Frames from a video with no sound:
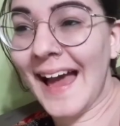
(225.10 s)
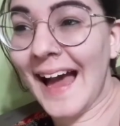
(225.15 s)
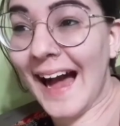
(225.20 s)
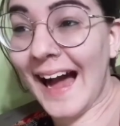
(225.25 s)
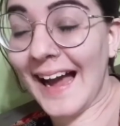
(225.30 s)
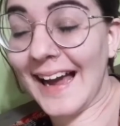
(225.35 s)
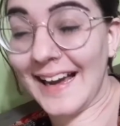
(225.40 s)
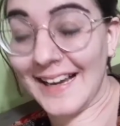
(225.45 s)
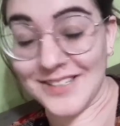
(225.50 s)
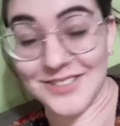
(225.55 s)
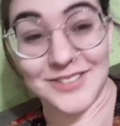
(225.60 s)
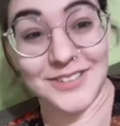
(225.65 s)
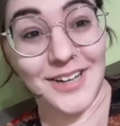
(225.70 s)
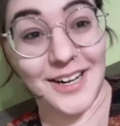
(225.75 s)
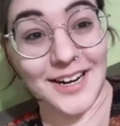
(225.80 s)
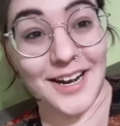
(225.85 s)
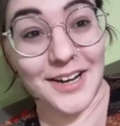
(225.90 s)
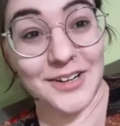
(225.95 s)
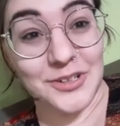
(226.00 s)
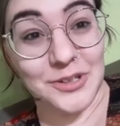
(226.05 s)
I actually got
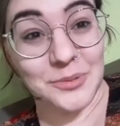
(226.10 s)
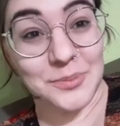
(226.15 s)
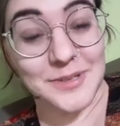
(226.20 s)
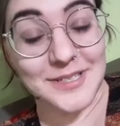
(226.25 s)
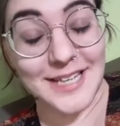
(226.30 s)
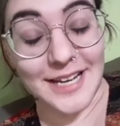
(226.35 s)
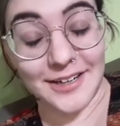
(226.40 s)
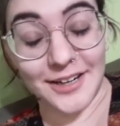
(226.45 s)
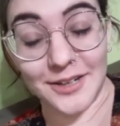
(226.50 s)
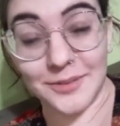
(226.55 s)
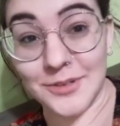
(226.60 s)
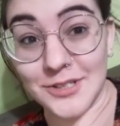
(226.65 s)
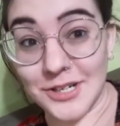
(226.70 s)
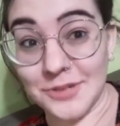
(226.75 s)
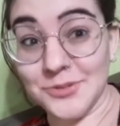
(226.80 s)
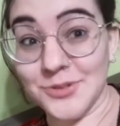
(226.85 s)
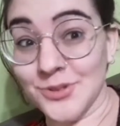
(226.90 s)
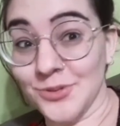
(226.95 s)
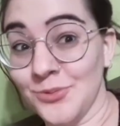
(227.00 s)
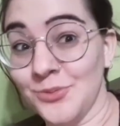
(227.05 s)
100% on, which I
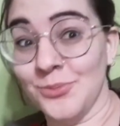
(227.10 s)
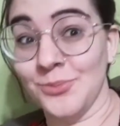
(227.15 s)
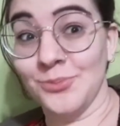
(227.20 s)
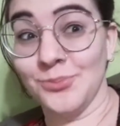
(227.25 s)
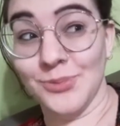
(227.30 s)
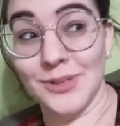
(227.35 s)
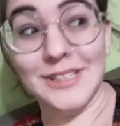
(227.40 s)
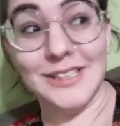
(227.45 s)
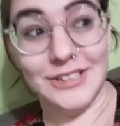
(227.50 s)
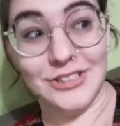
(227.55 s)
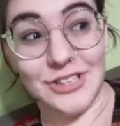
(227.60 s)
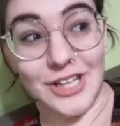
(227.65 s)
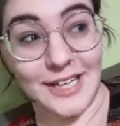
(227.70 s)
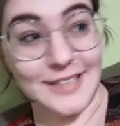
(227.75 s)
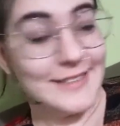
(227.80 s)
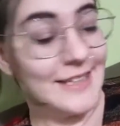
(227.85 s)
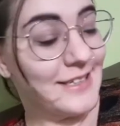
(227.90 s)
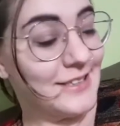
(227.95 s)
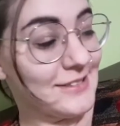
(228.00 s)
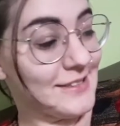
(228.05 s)
was really shocked.
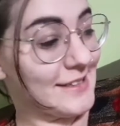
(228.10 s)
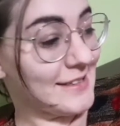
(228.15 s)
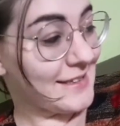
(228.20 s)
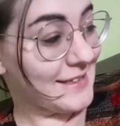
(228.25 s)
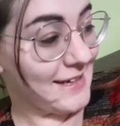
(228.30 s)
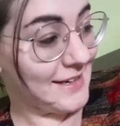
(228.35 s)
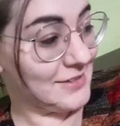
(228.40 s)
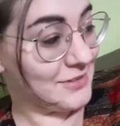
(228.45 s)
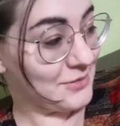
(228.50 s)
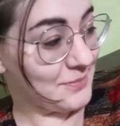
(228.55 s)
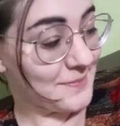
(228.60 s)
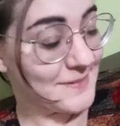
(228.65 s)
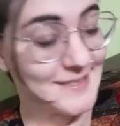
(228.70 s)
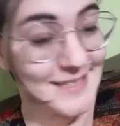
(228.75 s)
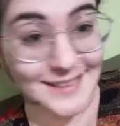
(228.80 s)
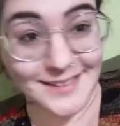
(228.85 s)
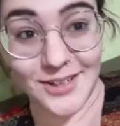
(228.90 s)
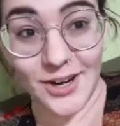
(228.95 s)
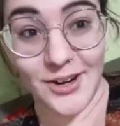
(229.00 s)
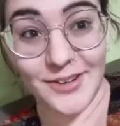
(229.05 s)
I do not get
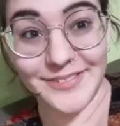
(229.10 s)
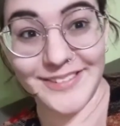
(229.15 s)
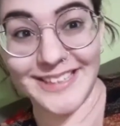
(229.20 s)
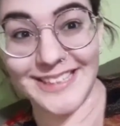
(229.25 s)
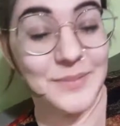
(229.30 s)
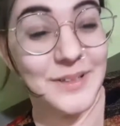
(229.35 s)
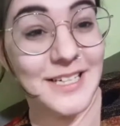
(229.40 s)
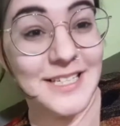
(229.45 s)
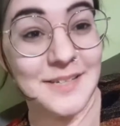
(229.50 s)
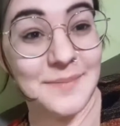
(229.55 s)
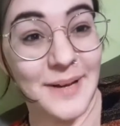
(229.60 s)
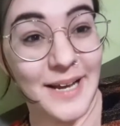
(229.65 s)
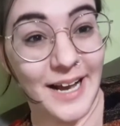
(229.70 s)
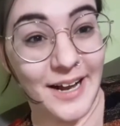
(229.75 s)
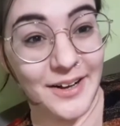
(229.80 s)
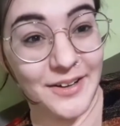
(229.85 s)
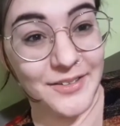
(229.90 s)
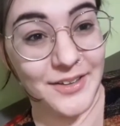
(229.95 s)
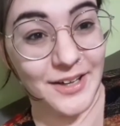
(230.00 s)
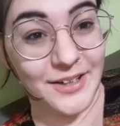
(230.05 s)
100% often. Because of my
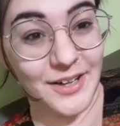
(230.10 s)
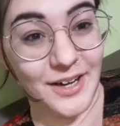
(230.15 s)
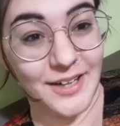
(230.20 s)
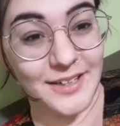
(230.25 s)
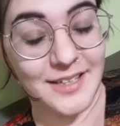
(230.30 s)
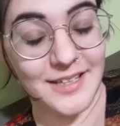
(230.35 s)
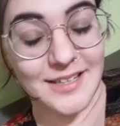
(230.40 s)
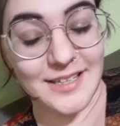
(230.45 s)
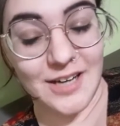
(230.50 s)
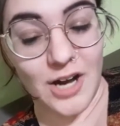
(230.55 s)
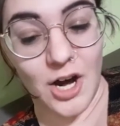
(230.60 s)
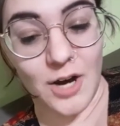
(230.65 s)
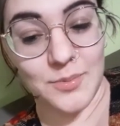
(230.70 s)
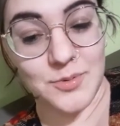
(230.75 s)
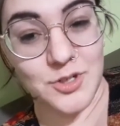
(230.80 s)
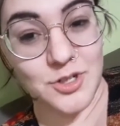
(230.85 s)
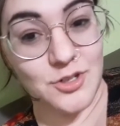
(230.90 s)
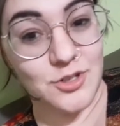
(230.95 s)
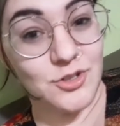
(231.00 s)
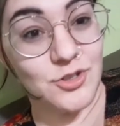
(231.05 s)
health, I got the
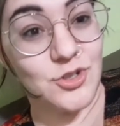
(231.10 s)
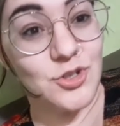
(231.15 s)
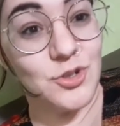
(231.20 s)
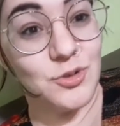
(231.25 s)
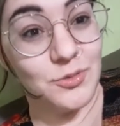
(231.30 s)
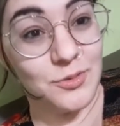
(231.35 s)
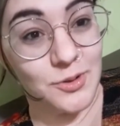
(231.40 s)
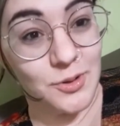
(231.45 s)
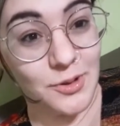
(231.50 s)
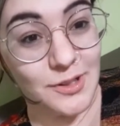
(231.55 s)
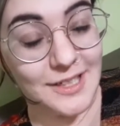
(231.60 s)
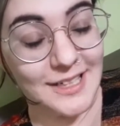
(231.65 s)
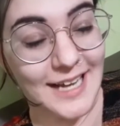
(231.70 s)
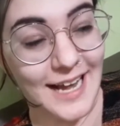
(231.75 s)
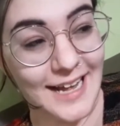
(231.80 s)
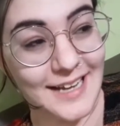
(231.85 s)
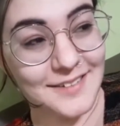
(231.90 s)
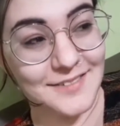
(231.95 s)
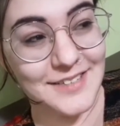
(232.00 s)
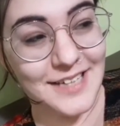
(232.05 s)
option to record it
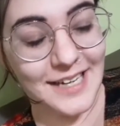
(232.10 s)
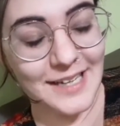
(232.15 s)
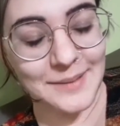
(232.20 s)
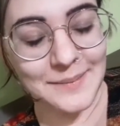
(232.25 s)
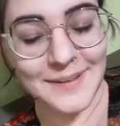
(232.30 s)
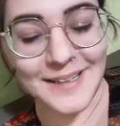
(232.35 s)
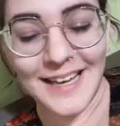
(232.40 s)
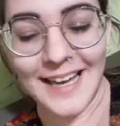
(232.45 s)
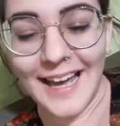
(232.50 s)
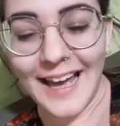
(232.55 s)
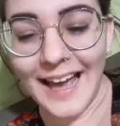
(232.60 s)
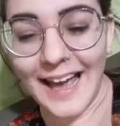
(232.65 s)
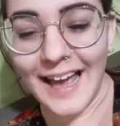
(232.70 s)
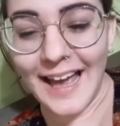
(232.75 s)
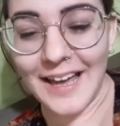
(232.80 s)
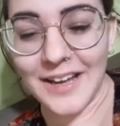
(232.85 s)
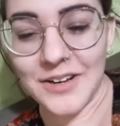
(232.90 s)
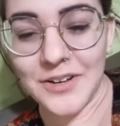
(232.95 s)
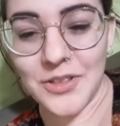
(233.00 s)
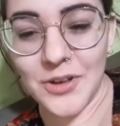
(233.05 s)
ahead of time.
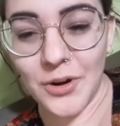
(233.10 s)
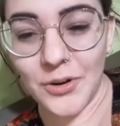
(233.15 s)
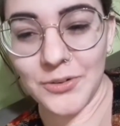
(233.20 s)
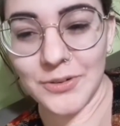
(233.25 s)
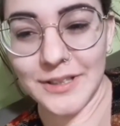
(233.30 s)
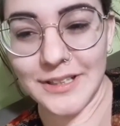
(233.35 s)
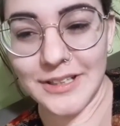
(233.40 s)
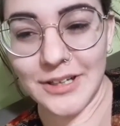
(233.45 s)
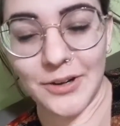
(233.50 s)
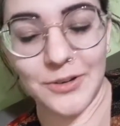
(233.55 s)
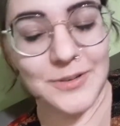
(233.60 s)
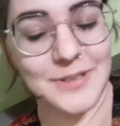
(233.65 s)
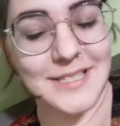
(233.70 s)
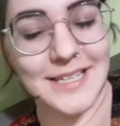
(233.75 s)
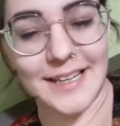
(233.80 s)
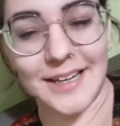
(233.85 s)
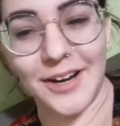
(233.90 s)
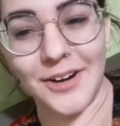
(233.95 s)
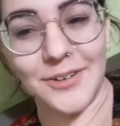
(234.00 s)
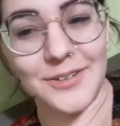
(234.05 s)
And the only note was like,
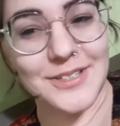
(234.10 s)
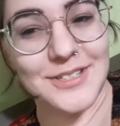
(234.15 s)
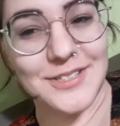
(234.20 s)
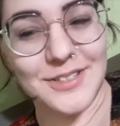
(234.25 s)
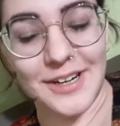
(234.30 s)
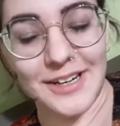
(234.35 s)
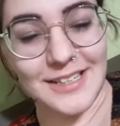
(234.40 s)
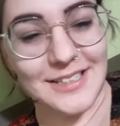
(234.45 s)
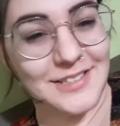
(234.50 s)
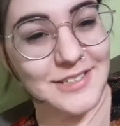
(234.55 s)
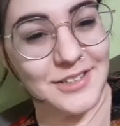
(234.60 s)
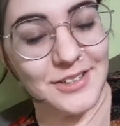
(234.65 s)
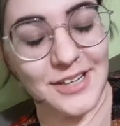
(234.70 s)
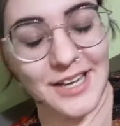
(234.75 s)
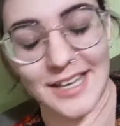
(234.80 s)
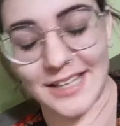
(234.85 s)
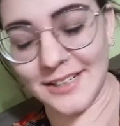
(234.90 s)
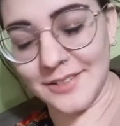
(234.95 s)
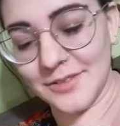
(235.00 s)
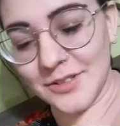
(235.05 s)
oh, it's great, it's
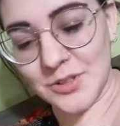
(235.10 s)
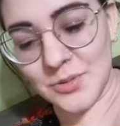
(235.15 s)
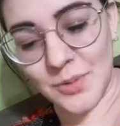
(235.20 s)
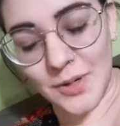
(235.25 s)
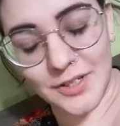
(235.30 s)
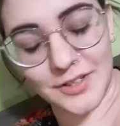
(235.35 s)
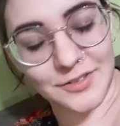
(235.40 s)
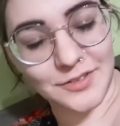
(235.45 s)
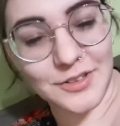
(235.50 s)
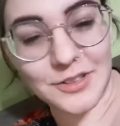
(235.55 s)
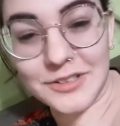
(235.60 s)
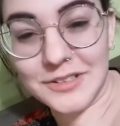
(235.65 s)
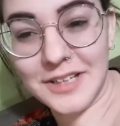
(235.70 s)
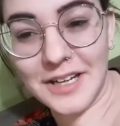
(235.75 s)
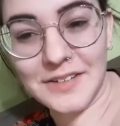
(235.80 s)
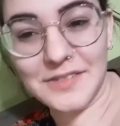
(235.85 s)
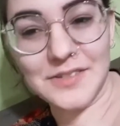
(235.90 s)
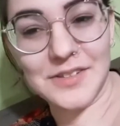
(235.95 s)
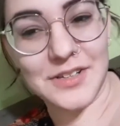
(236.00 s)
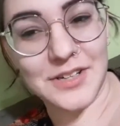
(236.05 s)
creative, it's wonderful,
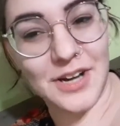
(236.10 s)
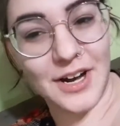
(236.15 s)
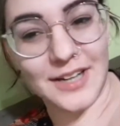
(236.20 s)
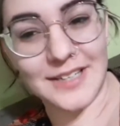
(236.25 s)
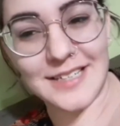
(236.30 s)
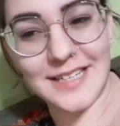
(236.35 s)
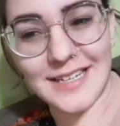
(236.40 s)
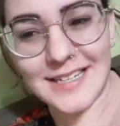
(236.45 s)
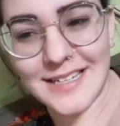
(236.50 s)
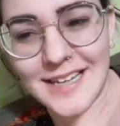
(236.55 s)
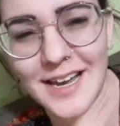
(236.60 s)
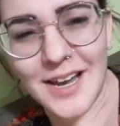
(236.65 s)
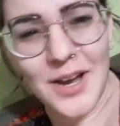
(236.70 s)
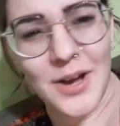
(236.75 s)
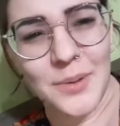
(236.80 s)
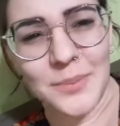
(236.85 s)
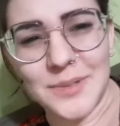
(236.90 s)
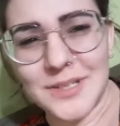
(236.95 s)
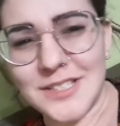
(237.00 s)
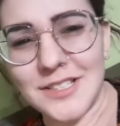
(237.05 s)
loved the content.
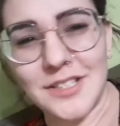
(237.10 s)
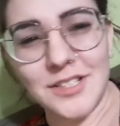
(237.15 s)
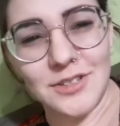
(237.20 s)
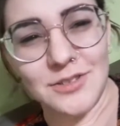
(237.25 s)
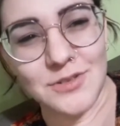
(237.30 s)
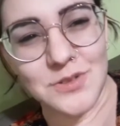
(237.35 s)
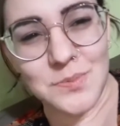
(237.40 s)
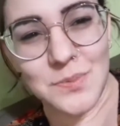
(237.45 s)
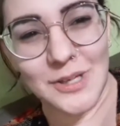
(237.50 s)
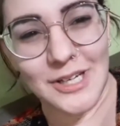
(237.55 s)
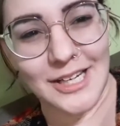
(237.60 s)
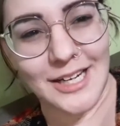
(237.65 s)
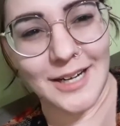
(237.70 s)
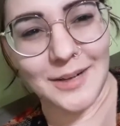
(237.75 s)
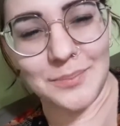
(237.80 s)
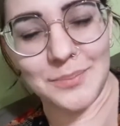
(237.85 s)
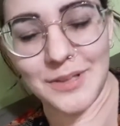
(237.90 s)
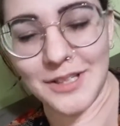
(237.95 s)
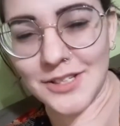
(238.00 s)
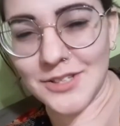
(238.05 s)
But did you speed it up?
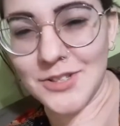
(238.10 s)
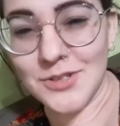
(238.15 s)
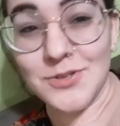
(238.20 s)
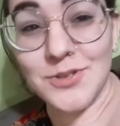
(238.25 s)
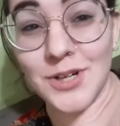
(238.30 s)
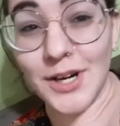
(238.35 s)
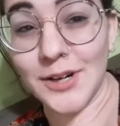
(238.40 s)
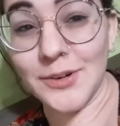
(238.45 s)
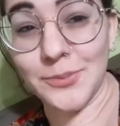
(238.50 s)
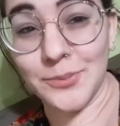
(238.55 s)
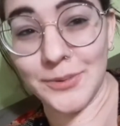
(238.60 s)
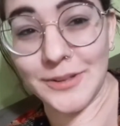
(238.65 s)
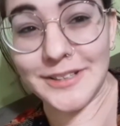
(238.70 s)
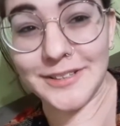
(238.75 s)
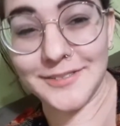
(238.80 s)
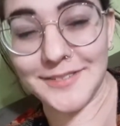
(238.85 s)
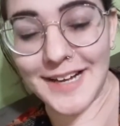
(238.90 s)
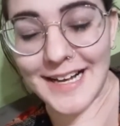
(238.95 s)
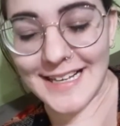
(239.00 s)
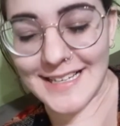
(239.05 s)
Because you talk real
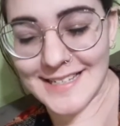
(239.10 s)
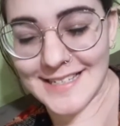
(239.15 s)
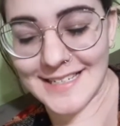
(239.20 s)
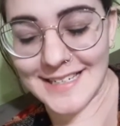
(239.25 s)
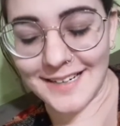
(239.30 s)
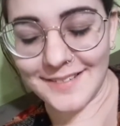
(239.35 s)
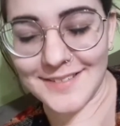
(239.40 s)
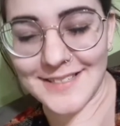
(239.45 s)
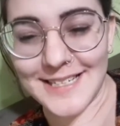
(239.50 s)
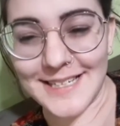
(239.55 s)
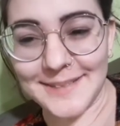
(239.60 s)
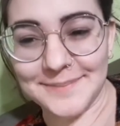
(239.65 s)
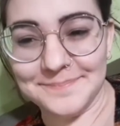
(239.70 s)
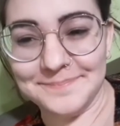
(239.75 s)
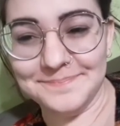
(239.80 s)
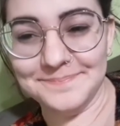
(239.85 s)
fast. And I was like,